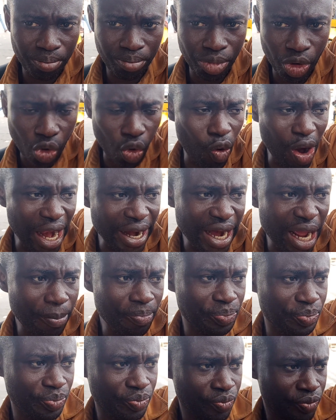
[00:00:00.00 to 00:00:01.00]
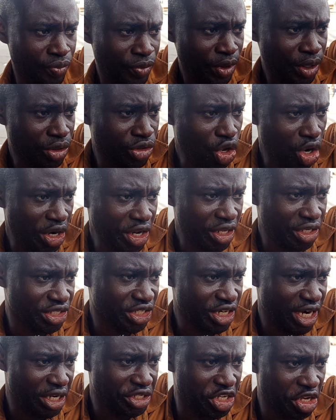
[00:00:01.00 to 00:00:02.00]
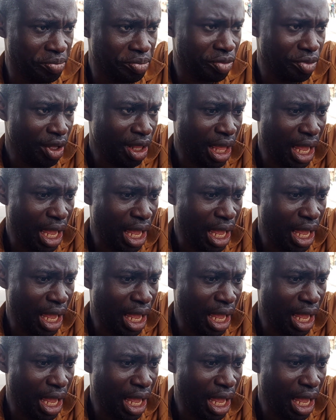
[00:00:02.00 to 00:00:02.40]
Boko Haram during his regime.